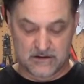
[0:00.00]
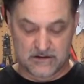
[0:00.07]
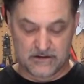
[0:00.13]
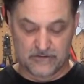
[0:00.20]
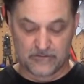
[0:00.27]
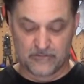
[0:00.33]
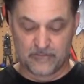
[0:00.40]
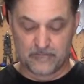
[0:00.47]

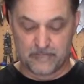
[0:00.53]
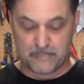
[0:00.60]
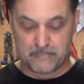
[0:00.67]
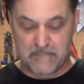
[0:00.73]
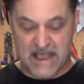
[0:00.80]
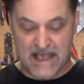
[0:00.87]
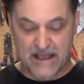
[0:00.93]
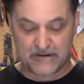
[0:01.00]
either
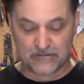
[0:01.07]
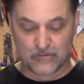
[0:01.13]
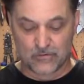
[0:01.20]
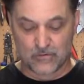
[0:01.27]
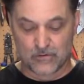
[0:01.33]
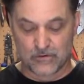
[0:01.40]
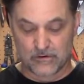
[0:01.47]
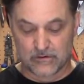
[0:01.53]
matte
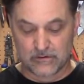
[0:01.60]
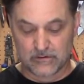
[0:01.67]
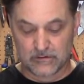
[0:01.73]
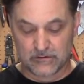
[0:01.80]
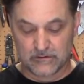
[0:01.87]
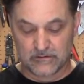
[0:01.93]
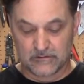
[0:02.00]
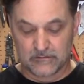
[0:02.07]
or
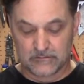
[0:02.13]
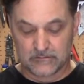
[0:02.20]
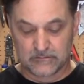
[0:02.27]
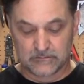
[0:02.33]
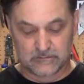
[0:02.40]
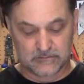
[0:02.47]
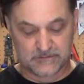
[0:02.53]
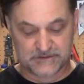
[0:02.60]

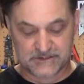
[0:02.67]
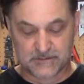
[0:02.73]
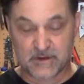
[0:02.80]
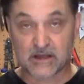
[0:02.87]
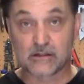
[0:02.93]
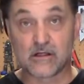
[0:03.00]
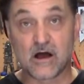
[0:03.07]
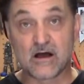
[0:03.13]

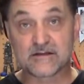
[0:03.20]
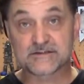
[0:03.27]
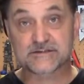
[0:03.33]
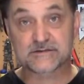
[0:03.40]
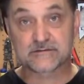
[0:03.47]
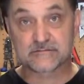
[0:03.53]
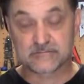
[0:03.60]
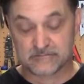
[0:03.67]

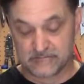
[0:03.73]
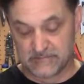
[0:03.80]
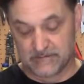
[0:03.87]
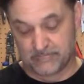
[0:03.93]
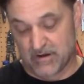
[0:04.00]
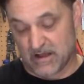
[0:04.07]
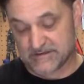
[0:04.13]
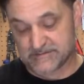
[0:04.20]
semi-gloss, and
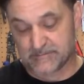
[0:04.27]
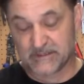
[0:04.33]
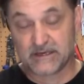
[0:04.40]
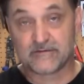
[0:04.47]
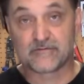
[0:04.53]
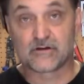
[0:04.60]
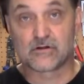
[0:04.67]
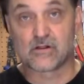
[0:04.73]
possibly
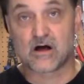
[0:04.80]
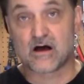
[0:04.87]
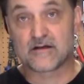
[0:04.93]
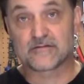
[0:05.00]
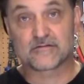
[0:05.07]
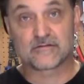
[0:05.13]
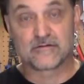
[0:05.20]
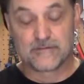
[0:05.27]
even
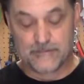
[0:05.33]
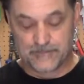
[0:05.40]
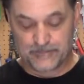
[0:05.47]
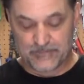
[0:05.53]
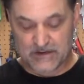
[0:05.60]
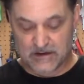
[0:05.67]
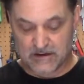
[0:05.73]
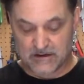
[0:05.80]
gloss.
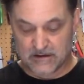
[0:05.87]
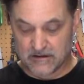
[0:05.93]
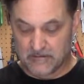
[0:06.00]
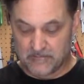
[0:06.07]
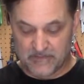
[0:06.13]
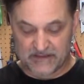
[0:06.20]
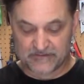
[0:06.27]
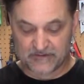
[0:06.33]

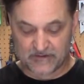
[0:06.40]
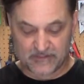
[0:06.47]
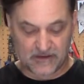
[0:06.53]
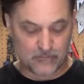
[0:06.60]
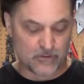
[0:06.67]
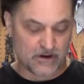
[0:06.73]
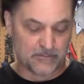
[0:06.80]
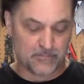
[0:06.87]
That's, I
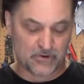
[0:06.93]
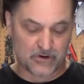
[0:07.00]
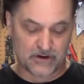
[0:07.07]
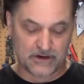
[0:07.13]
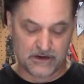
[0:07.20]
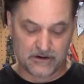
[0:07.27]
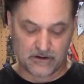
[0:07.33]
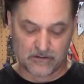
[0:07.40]
think, what I put on
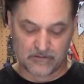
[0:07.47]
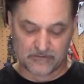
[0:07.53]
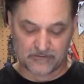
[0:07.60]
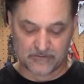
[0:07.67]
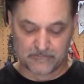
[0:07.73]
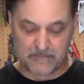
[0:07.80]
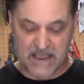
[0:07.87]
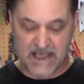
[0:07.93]
here
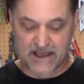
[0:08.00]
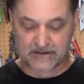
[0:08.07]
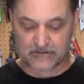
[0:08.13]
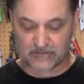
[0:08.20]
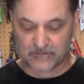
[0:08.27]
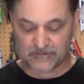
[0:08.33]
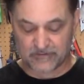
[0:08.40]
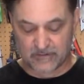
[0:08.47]
as a matte
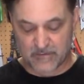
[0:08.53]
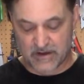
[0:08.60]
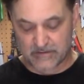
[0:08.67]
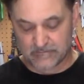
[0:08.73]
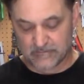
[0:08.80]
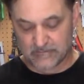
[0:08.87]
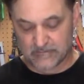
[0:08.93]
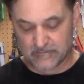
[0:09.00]
or
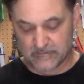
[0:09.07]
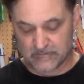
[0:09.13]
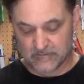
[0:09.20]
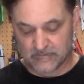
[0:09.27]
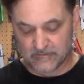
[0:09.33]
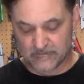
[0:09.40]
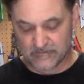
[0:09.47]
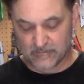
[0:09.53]

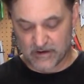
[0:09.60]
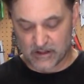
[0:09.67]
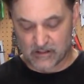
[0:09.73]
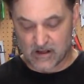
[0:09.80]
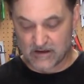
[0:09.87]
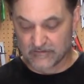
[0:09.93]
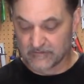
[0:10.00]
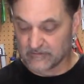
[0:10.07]

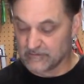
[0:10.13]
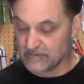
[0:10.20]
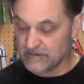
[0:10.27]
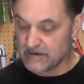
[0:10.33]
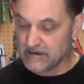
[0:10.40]
semi-gloss.